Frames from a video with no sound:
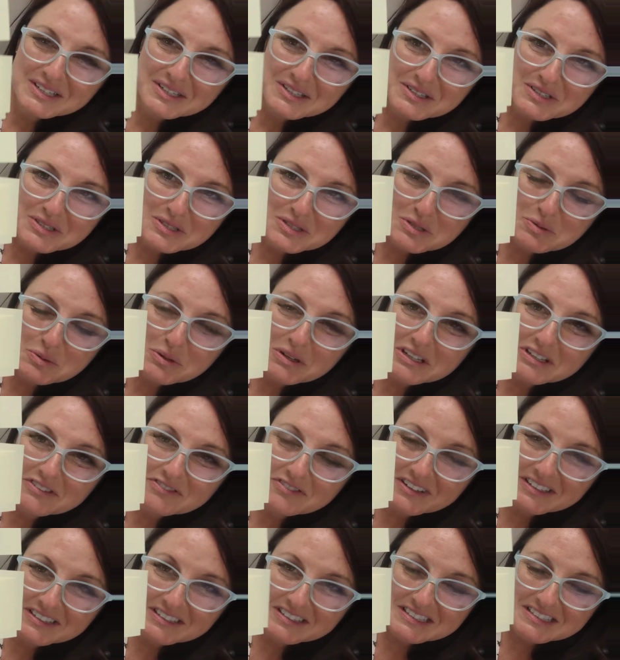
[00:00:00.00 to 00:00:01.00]
This is really
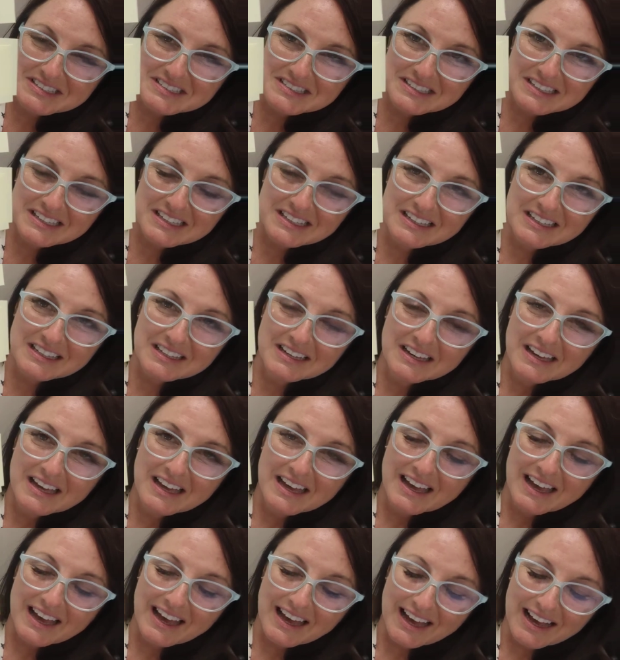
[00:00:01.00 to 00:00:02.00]
fun to see
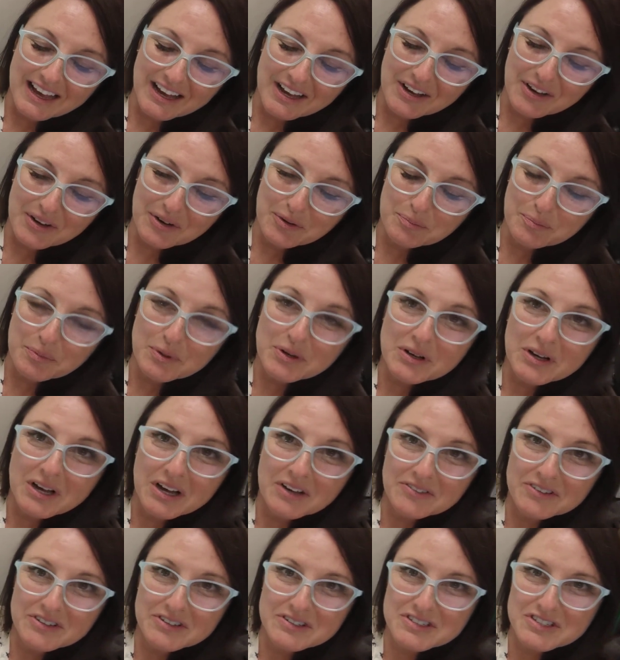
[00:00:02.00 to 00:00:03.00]
how book
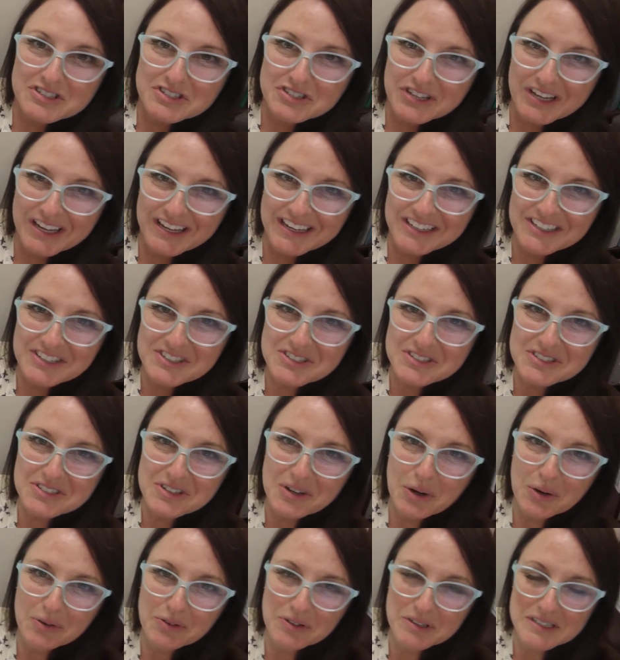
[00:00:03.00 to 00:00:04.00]
covers changed
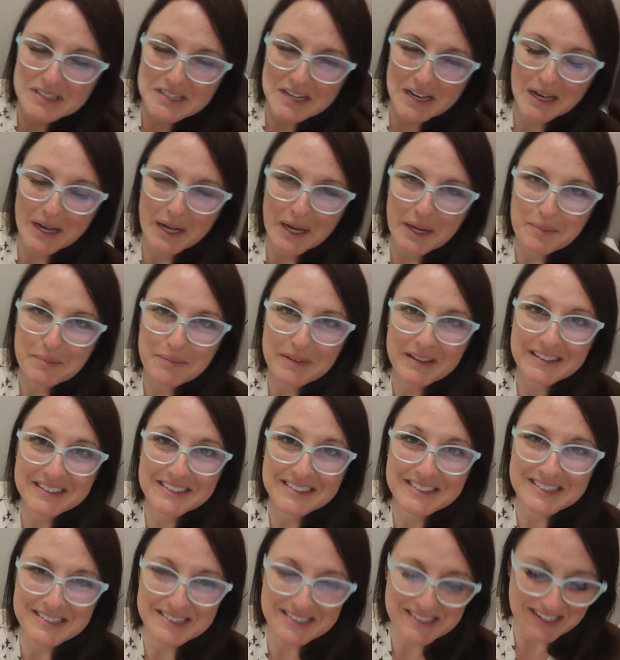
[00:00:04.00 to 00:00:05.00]
over time in
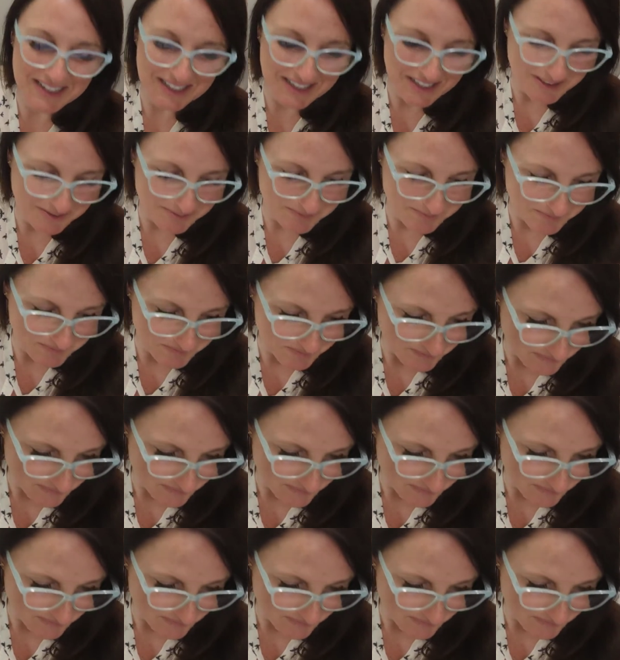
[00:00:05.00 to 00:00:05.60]
design.